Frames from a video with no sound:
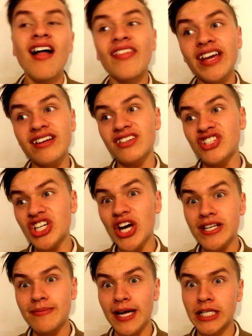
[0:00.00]
And then she
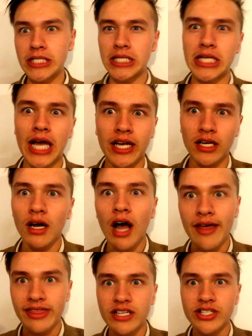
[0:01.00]
goes back and she's like,
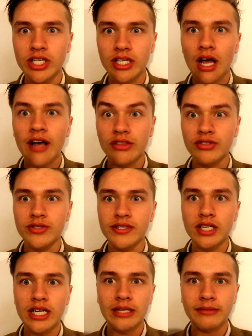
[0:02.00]
I thought she's
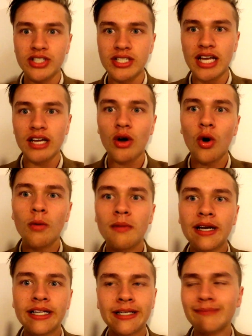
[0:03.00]
gonna kill him, and she's like, oh,
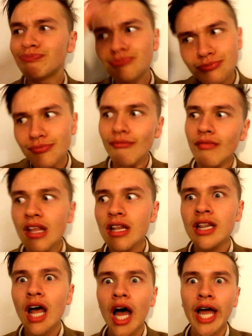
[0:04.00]
bloody,
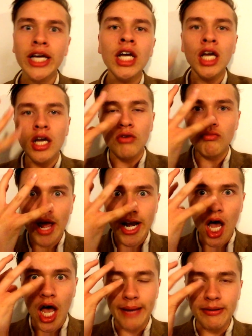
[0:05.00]
like,
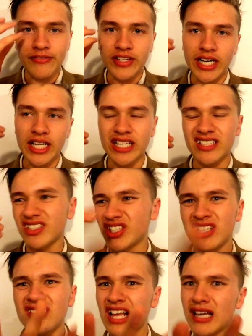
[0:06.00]
red-eyed, puffy eye, like, oh,
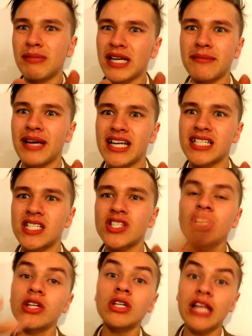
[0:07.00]
she looked like a bloody mess.
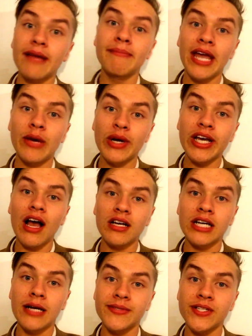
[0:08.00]
She looked like me when Gaga
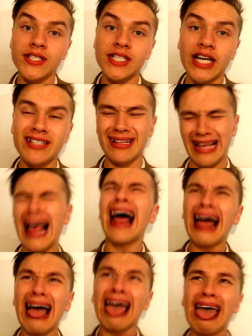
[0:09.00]
comes on stage. I'm like,
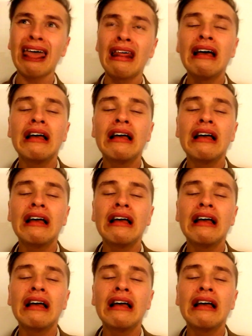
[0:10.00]
ah!